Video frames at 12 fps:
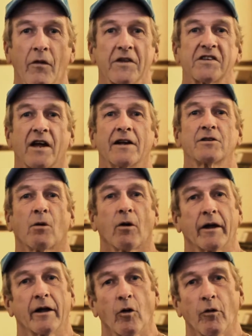the
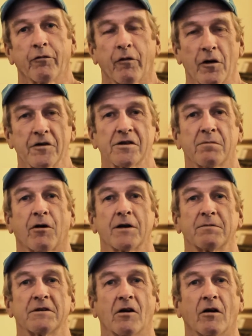sanctuary at Old First
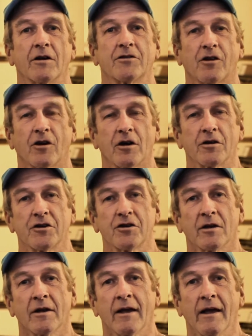Presbyterian Church,
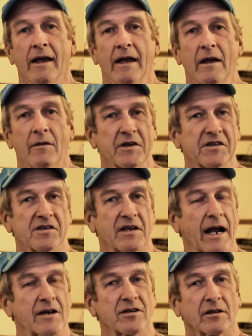and this is
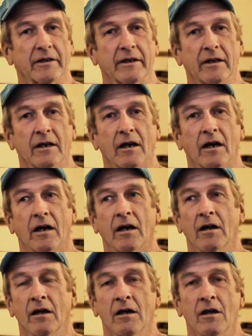actually
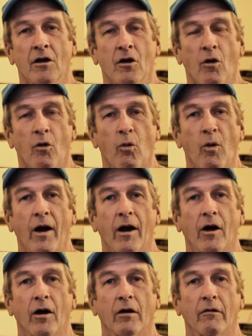
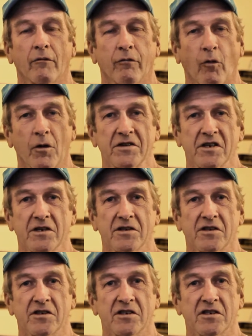where Four
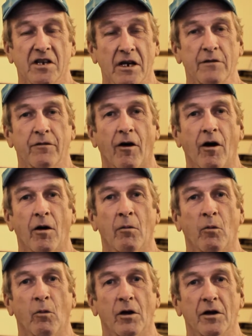Seasons City
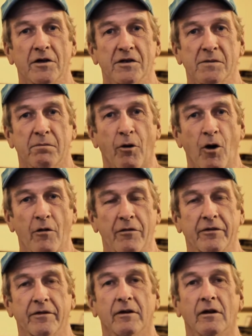Farm was birthed.